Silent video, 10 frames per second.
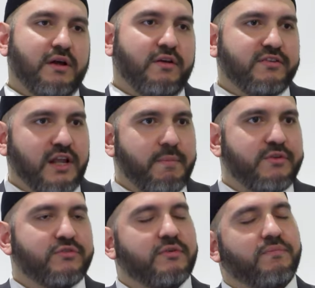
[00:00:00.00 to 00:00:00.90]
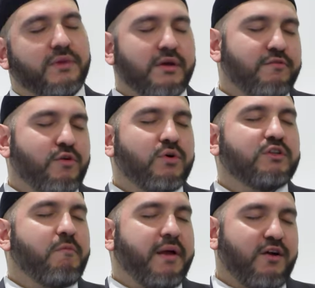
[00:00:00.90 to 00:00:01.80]
uh, Islam is, for
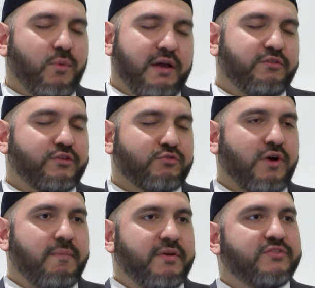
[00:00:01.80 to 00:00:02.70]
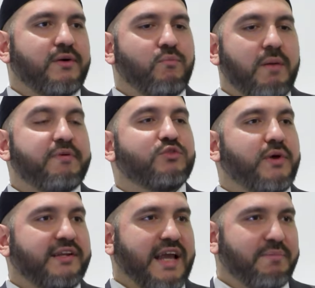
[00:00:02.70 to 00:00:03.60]
want of a better way to describe it, somewhere
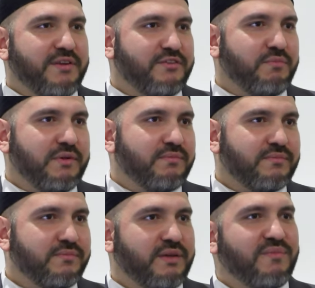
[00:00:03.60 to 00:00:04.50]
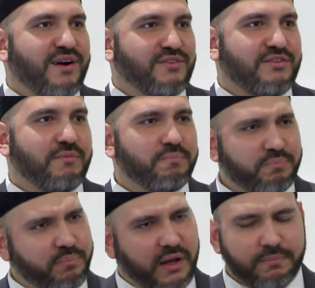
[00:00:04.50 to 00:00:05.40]
between capitalism and, and Marxism.
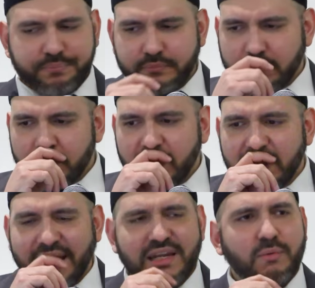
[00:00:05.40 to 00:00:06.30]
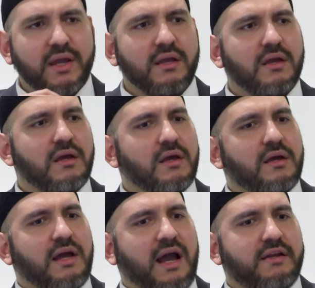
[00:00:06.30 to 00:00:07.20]
But anyway,
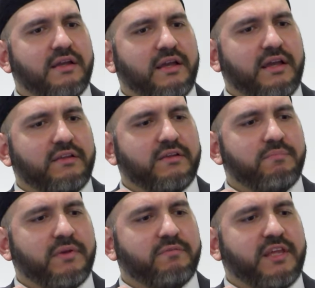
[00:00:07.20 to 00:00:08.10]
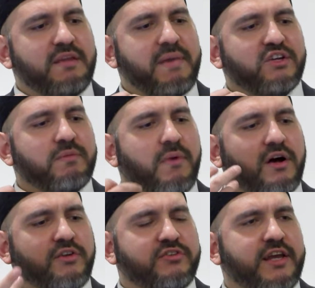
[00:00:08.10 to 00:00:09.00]
and, and the, then imagine a
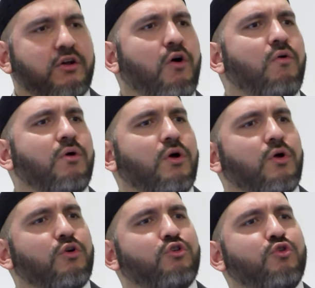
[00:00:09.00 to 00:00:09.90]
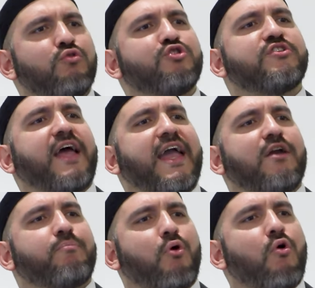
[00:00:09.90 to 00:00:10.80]
Marxist said, "Oh, you just
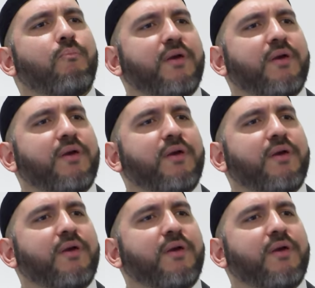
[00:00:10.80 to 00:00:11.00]
hate poor